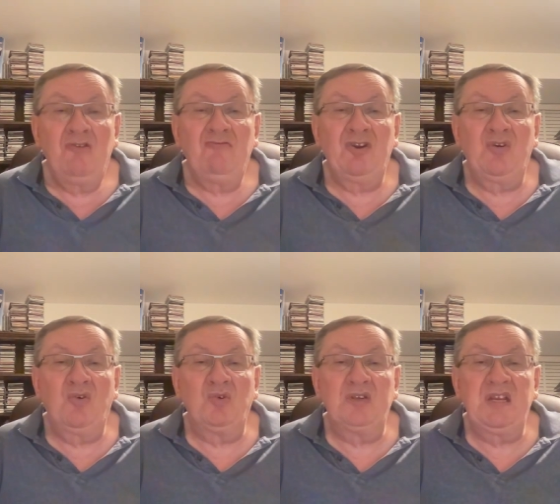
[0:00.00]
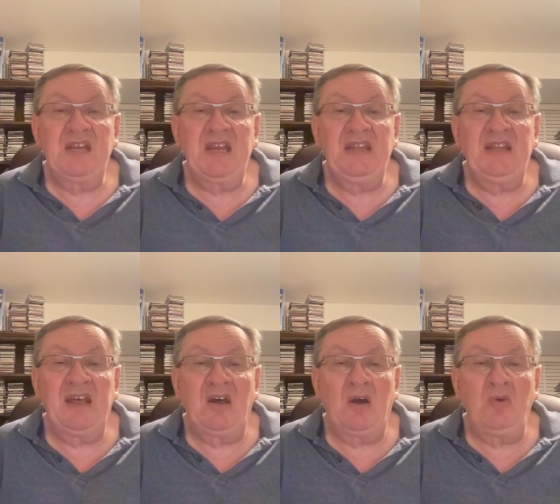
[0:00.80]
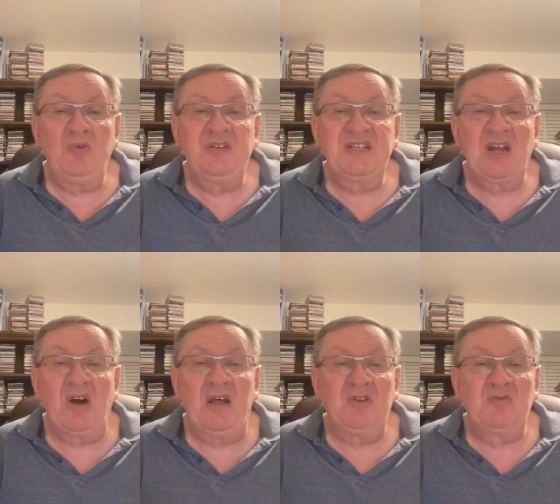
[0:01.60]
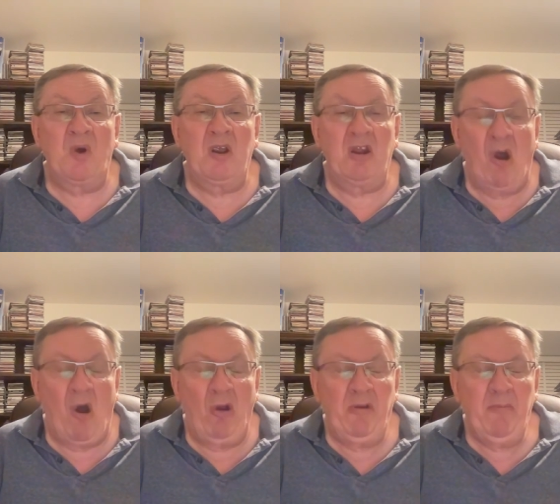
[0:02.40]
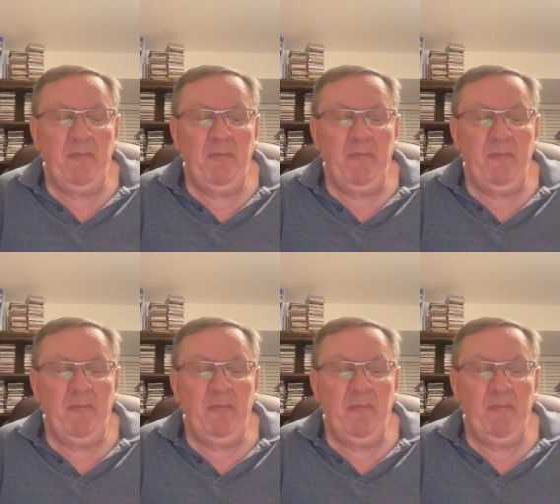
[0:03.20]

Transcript: recorded in their own styles what God